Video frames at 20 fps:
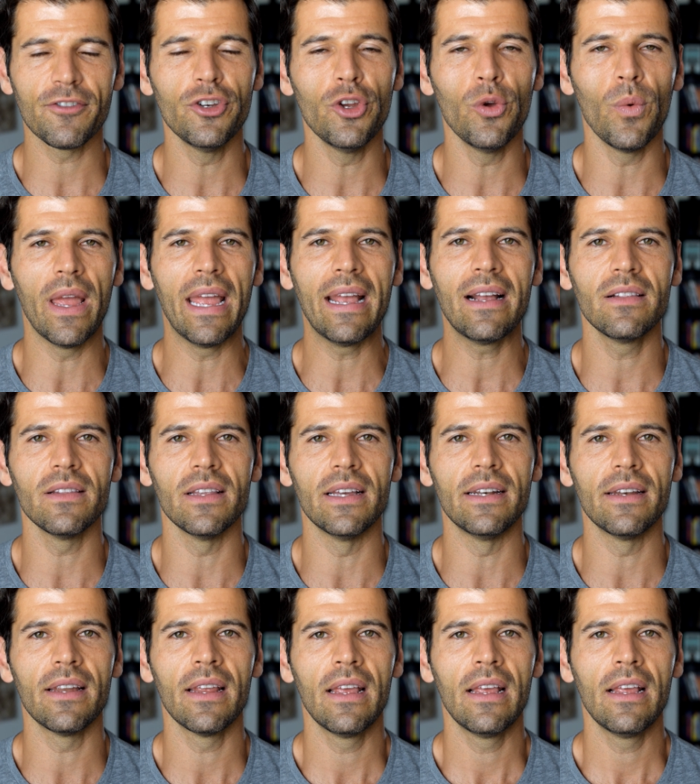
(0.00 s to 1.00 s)
New
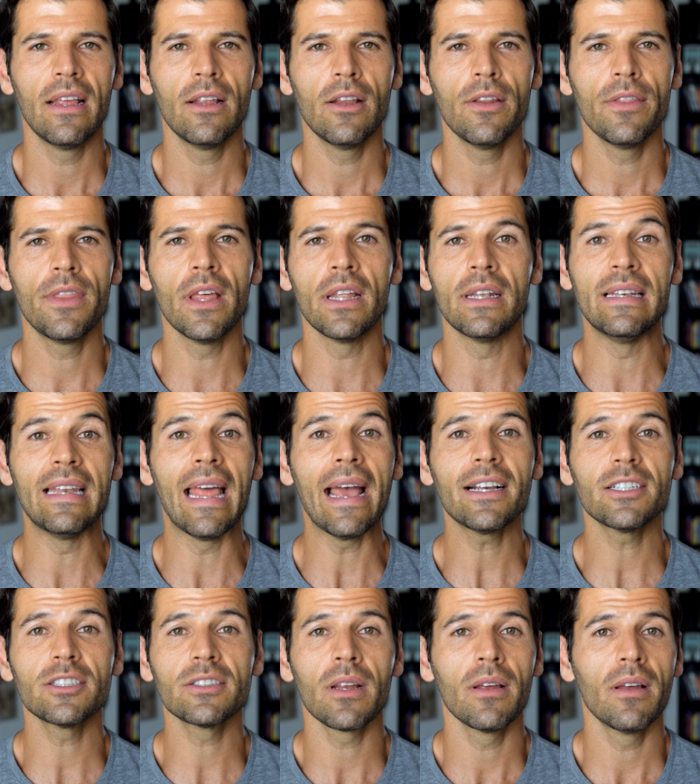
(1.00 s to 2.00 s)
England, the
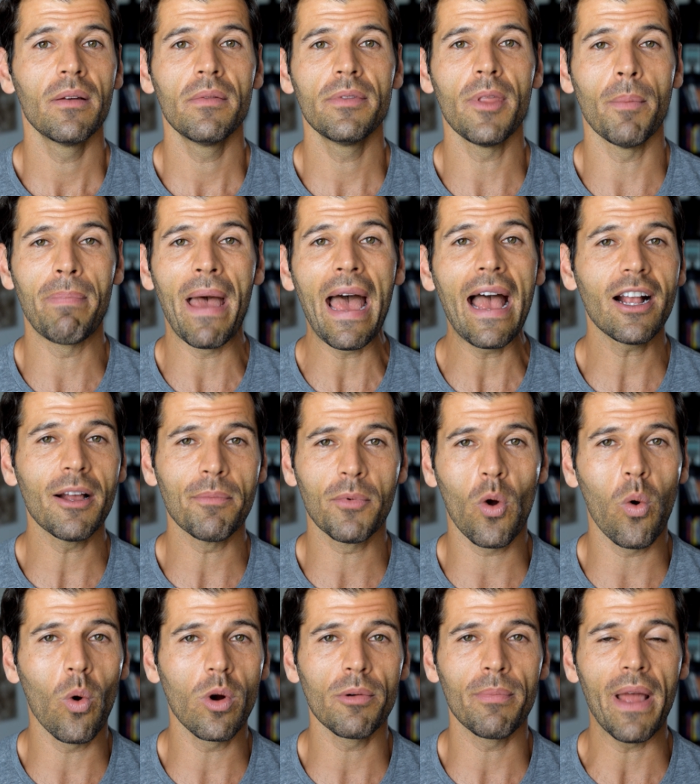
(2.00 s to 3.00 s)
next the backup
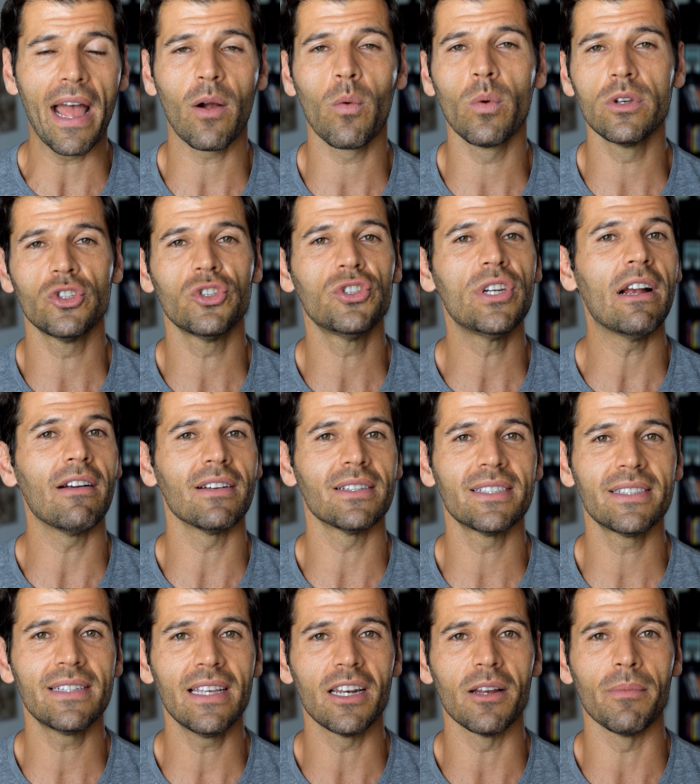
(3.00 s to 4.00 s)
quarterback was Jarrett
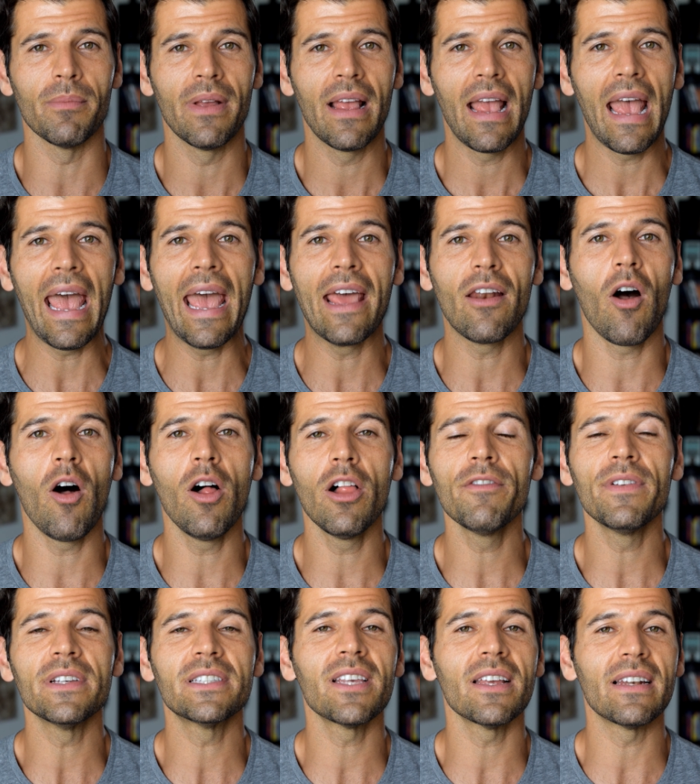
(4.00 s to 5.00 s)
Stidham, and all
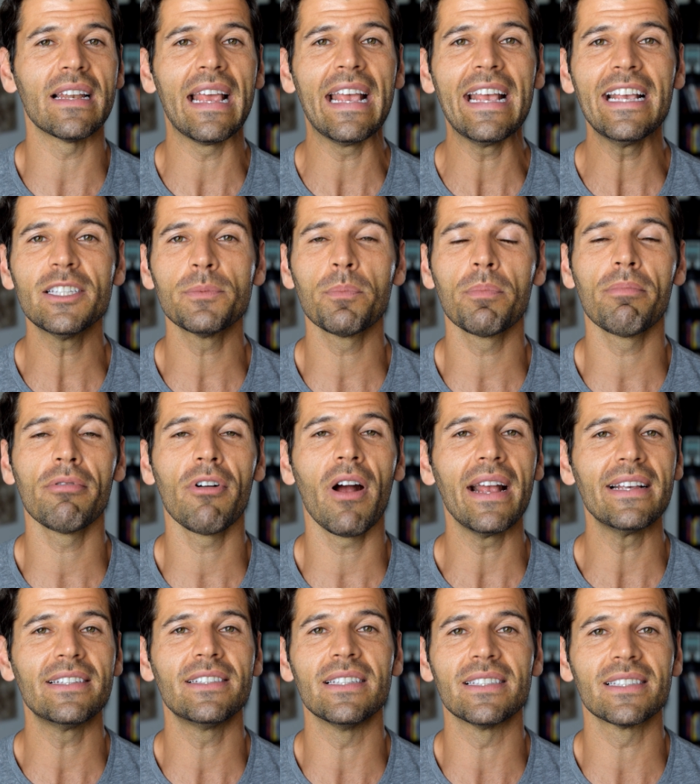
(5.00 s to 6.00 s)
of a sudden his
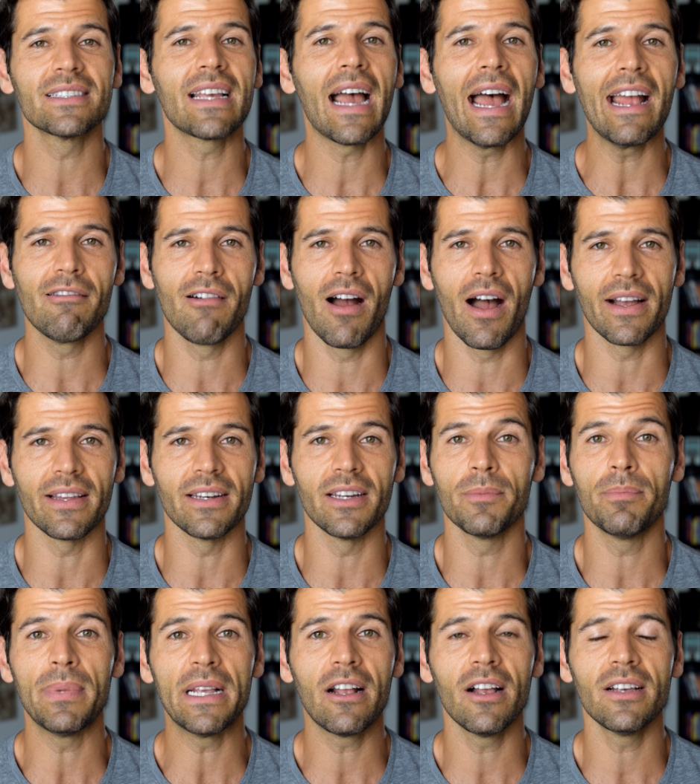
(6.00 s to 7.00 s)
prices
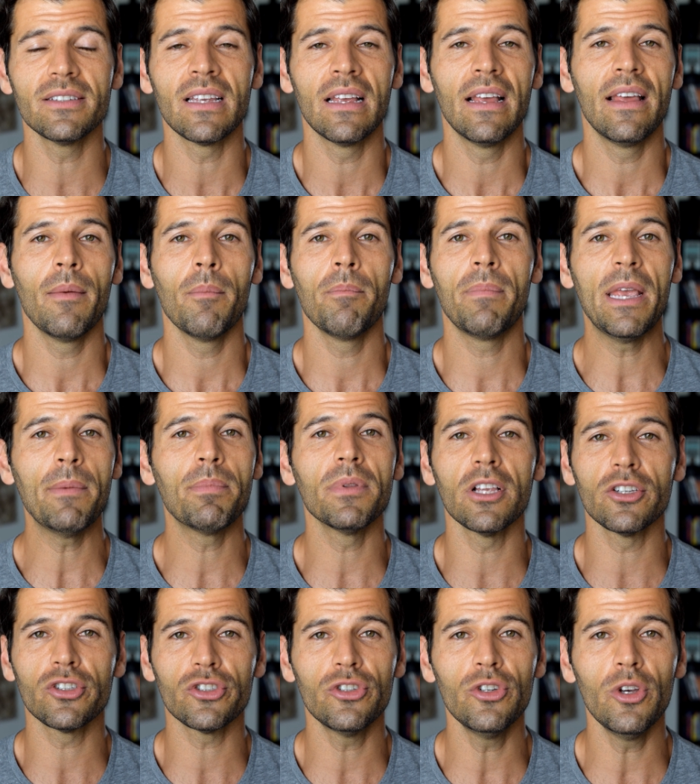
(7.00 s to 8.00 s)
skyrocketed because People
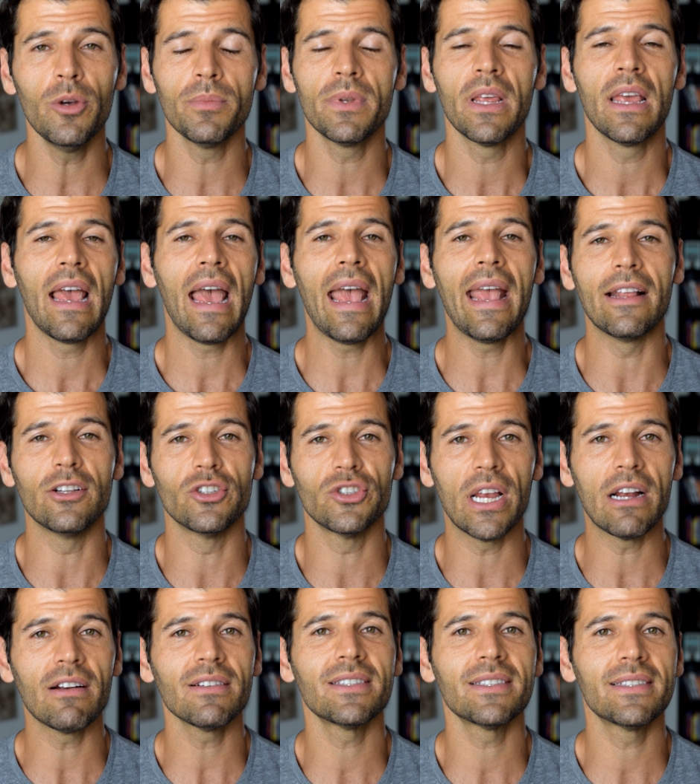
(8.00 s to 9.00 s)
assumed, hey,
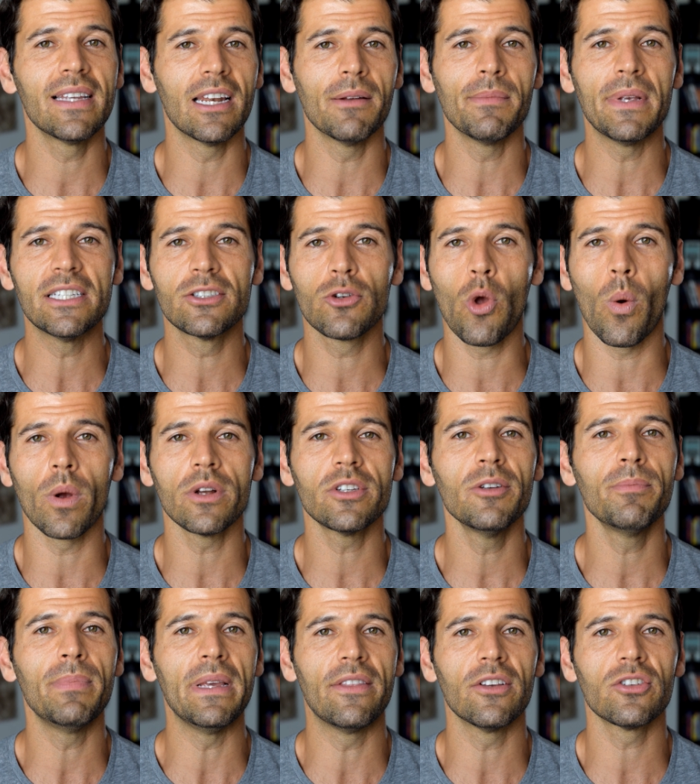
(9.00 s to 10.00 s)
Jarrett Stidham is going
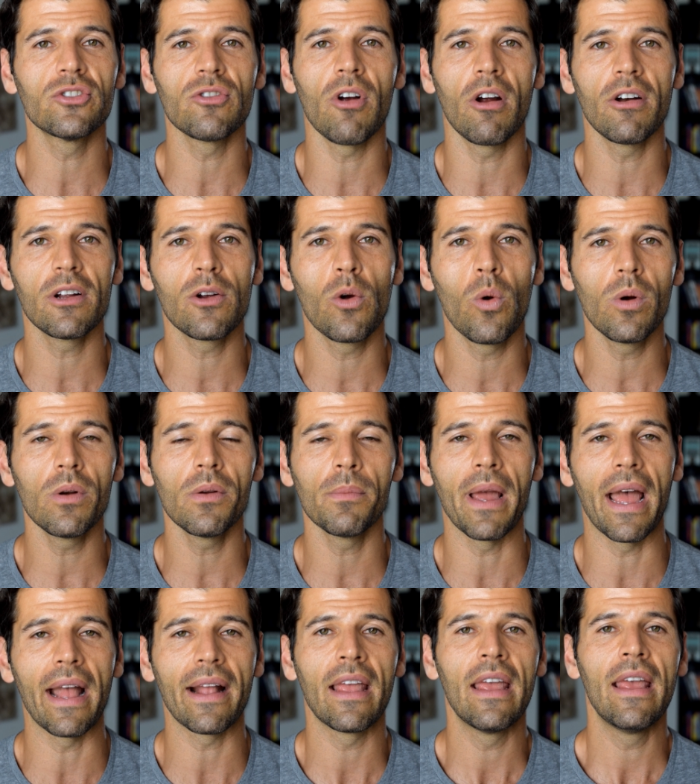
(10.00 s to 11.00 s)
to be the starter quarterback.